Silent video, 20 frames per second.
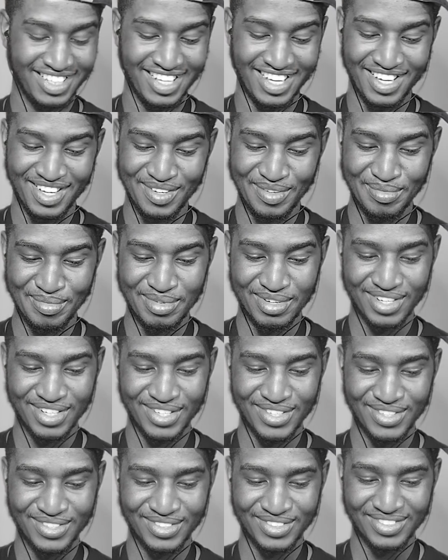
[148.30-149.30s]
Damn,
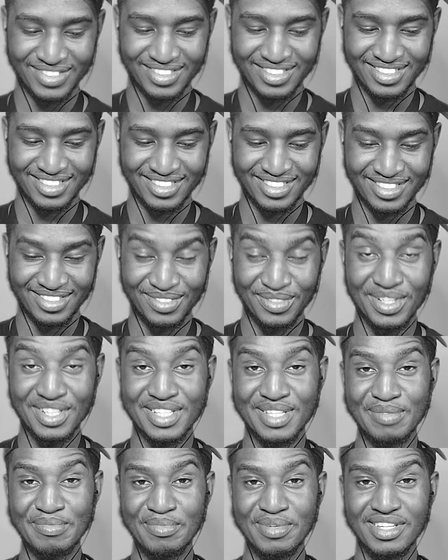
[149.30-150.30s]
bro.
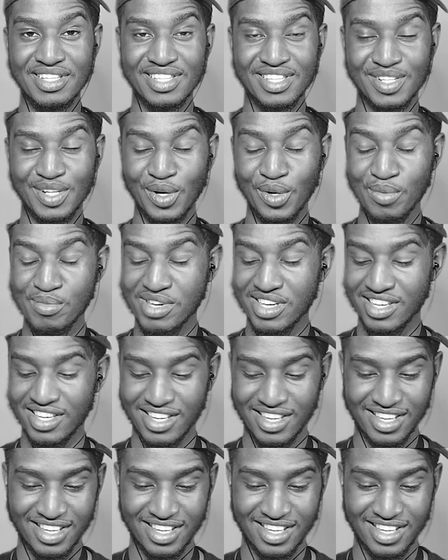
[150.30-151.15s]
Rest in peace, Kobe.